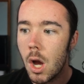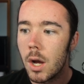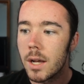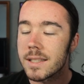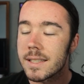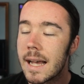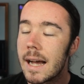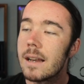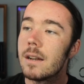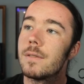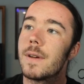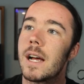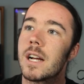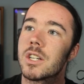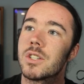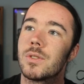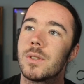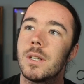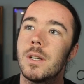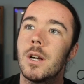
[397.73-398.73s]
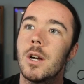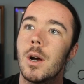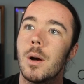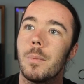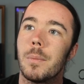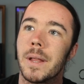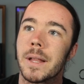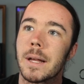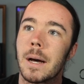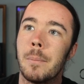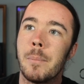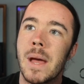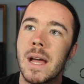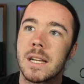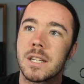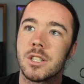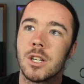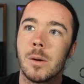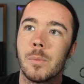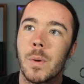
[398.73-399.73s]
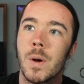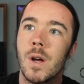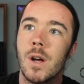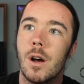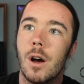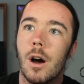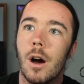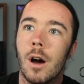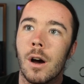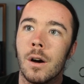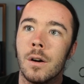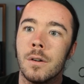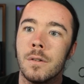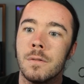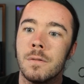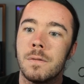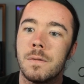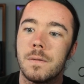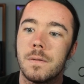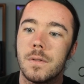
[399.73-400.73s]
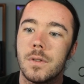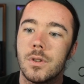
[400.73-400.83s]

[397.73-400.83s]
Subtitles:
it's kind of actually like a mashup of,